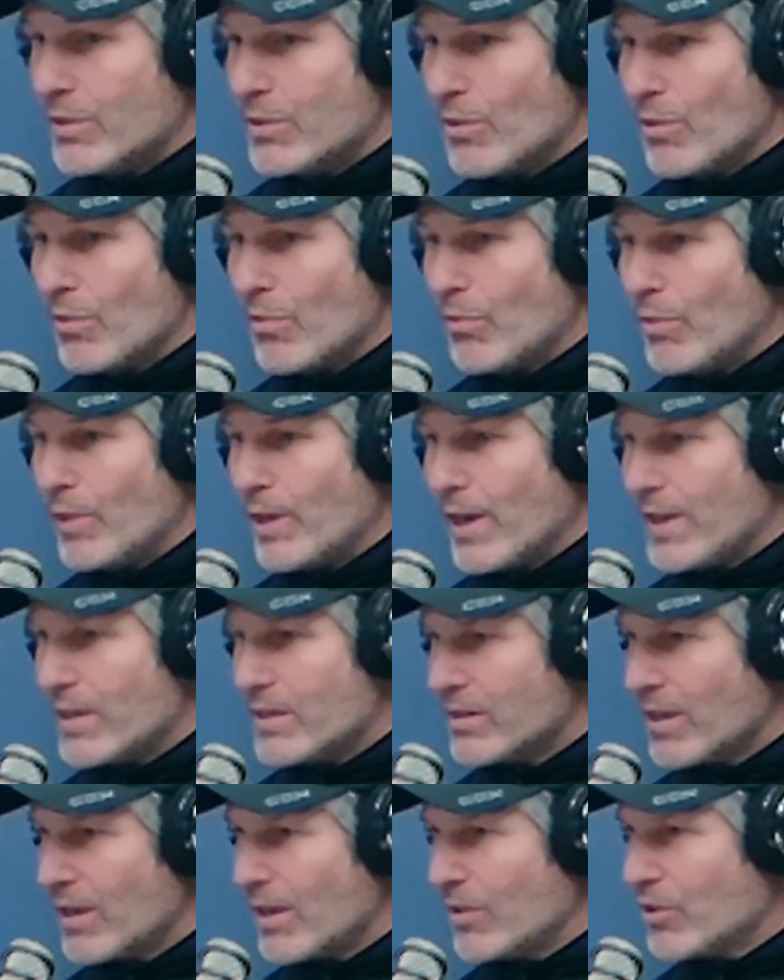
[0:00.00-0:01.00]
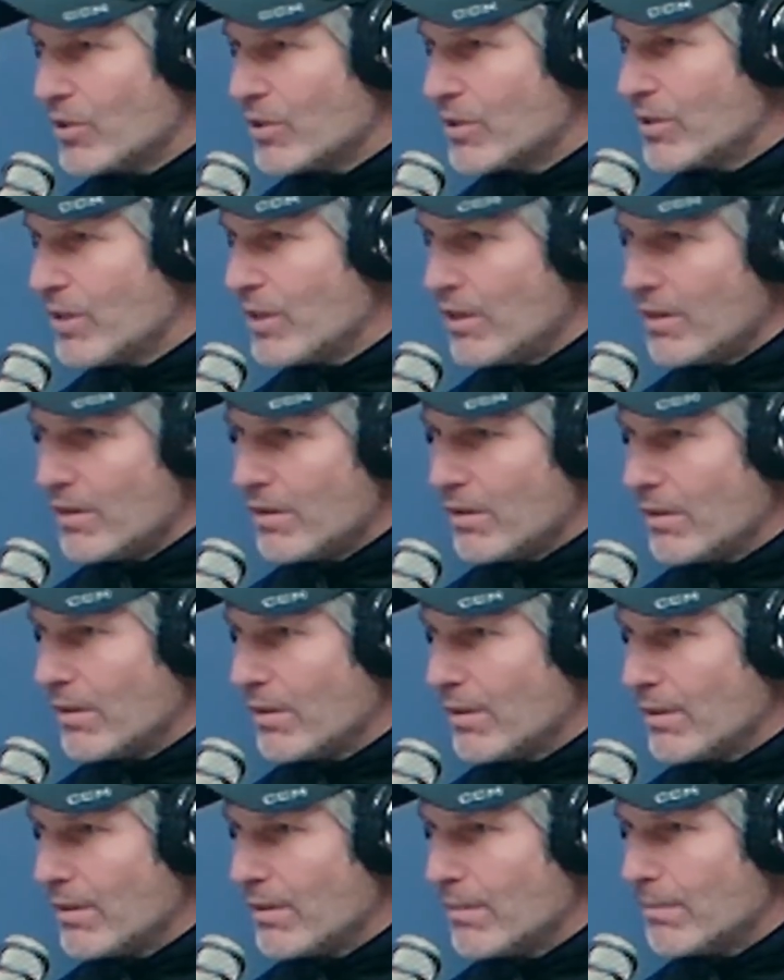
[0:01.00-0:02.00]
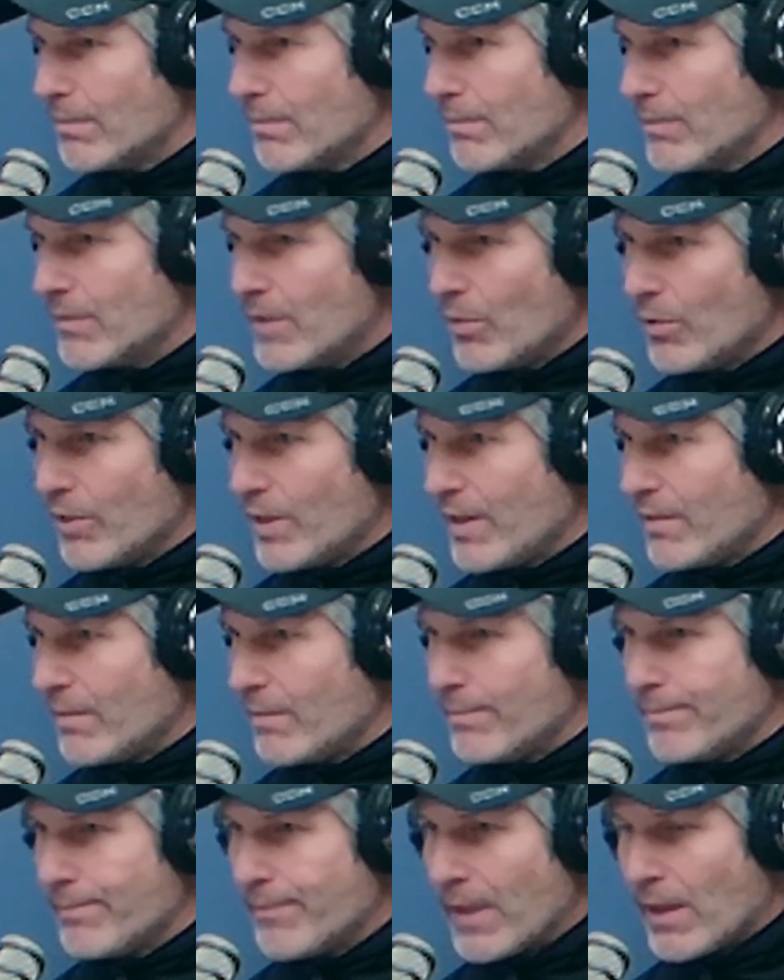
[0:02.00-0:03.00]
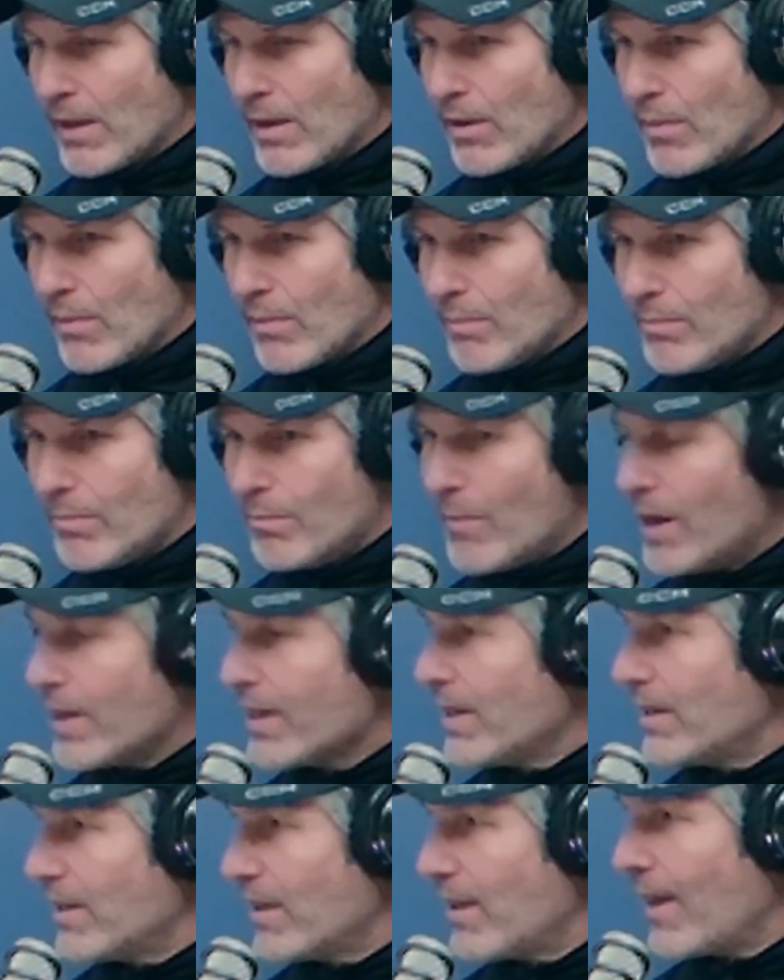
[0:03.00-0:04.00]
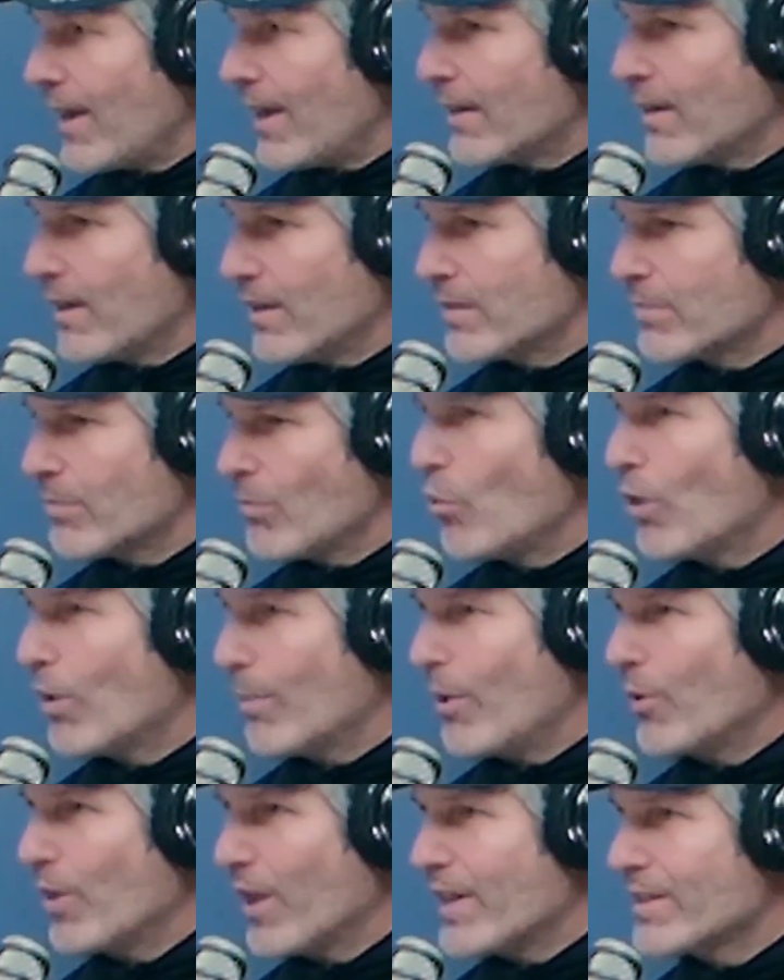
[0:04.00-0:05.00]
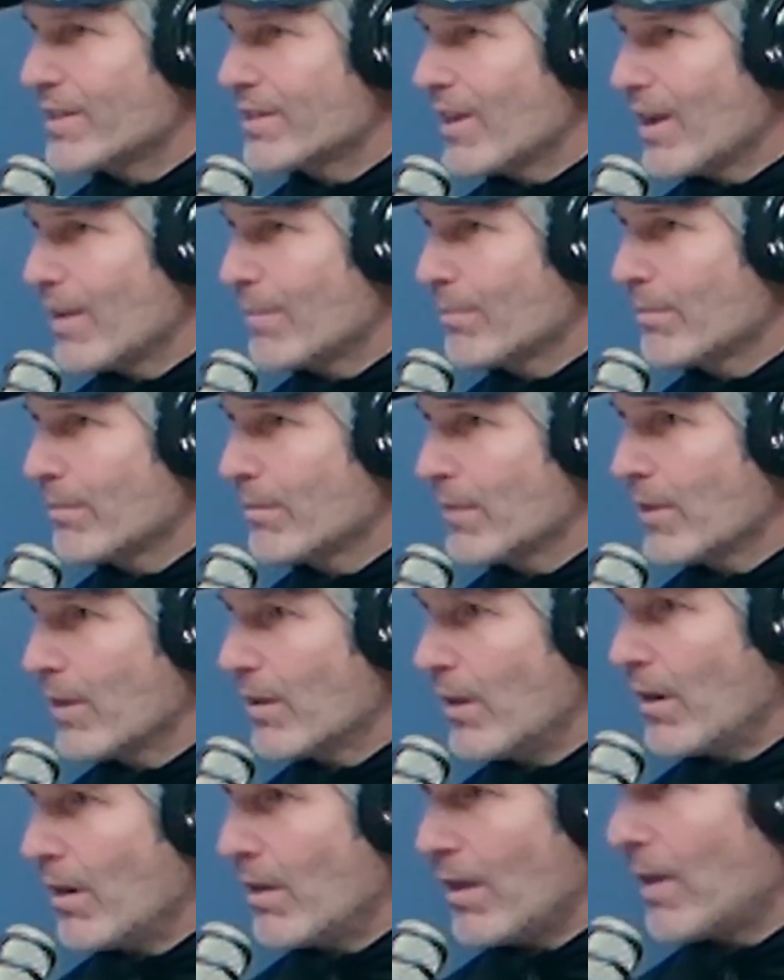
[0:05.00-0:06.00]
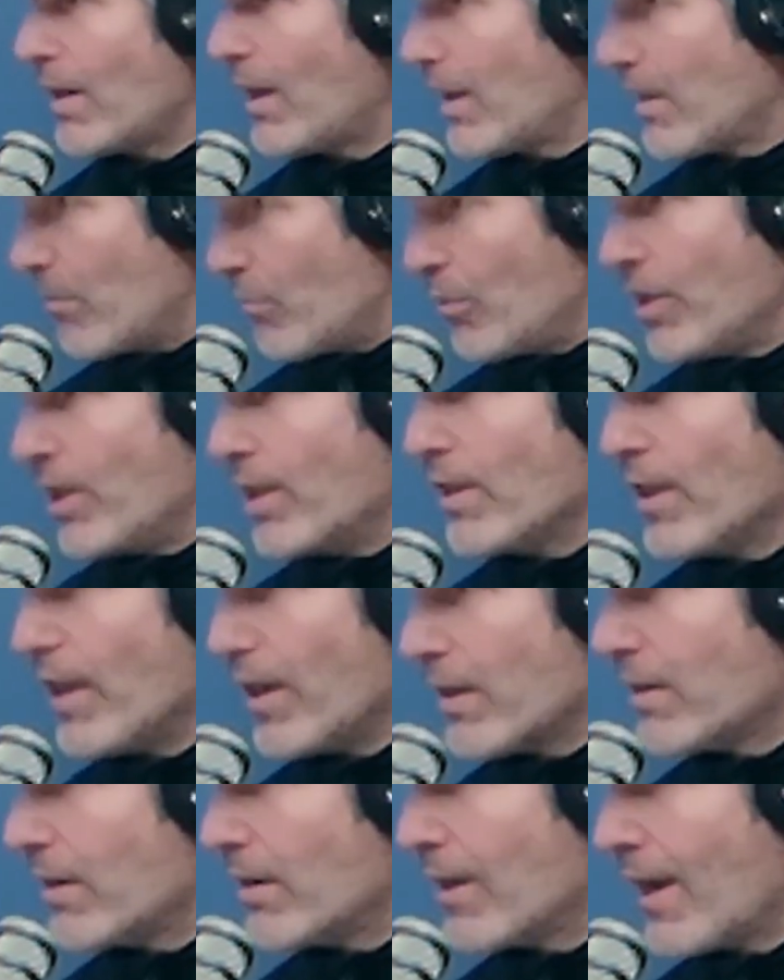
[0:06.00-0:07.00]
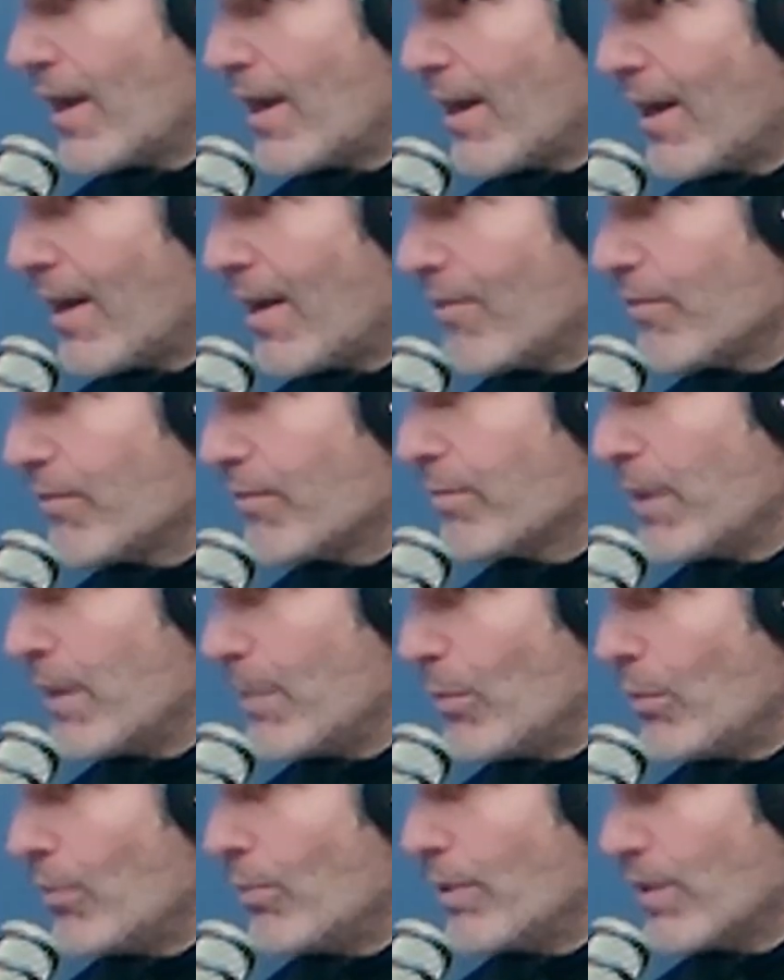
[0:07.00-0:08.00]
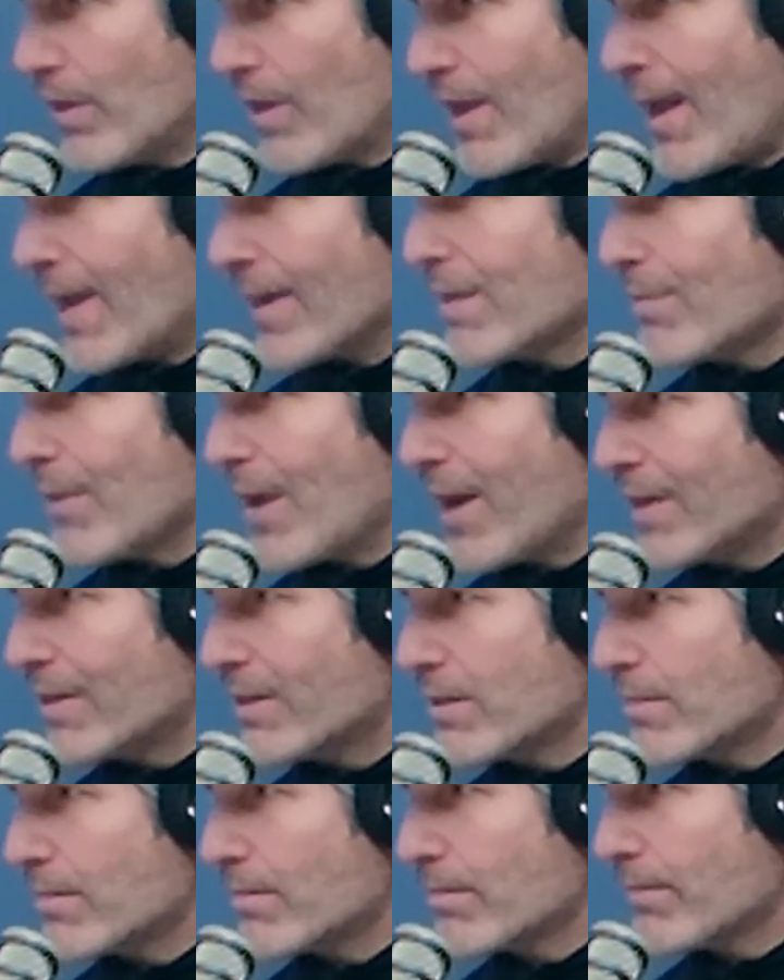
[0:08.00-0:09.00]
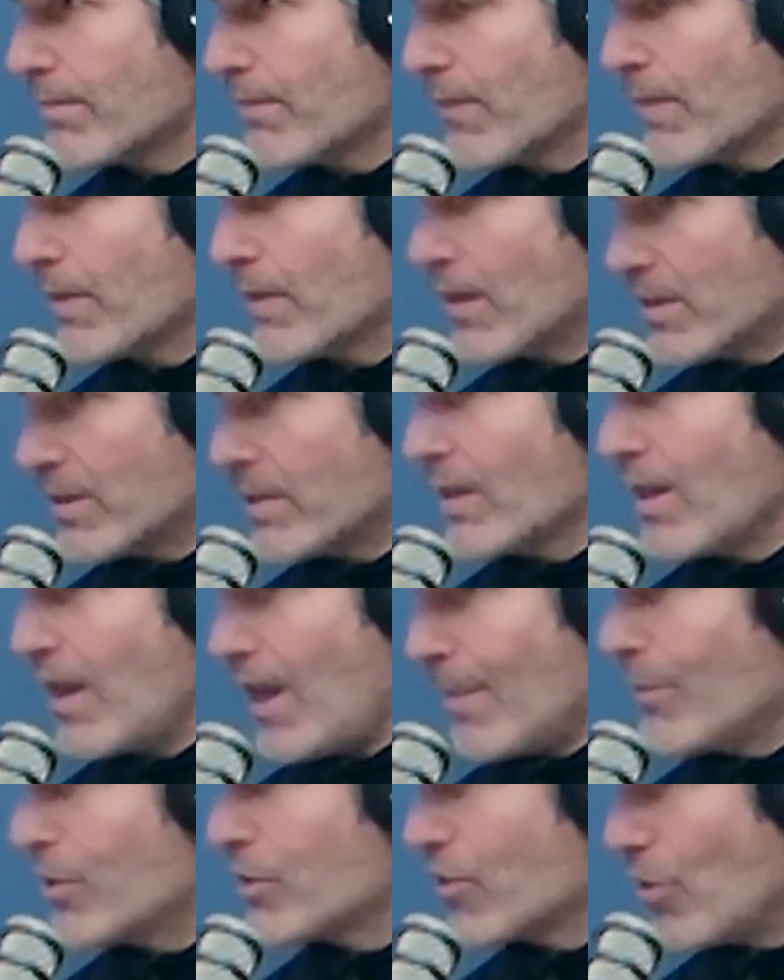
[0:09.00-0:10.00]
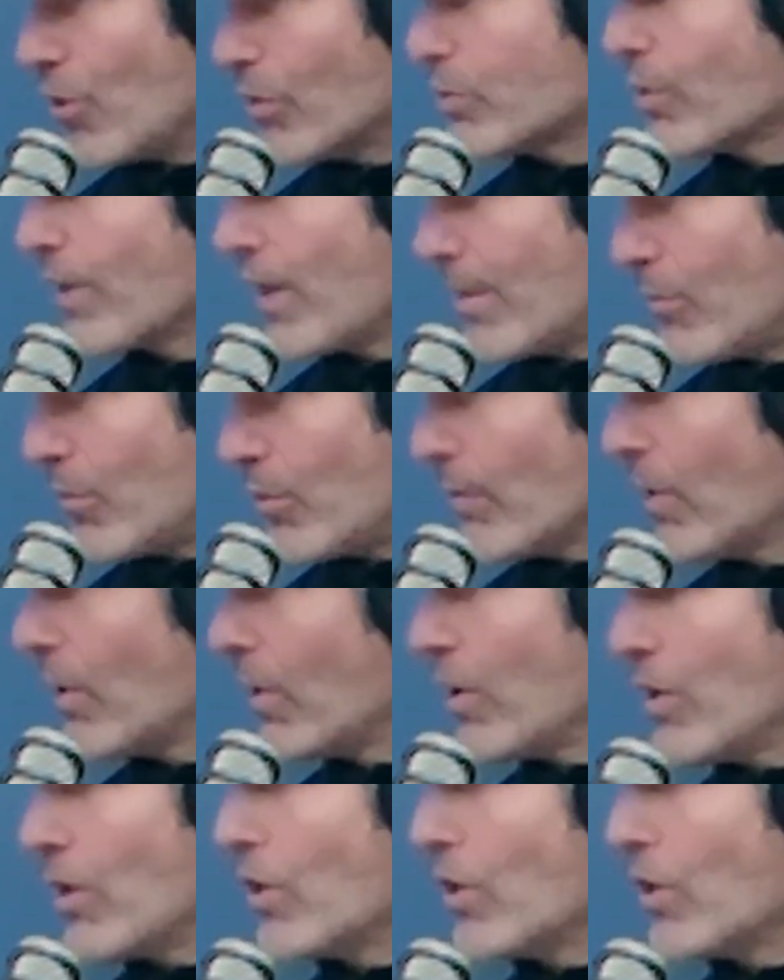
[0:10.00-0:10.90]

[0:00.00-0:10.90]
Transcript: And so when I say just the uh, you know the money to that, it's more about ice time. And then I really like you got to have people with hockey minds because the game well, that's the um,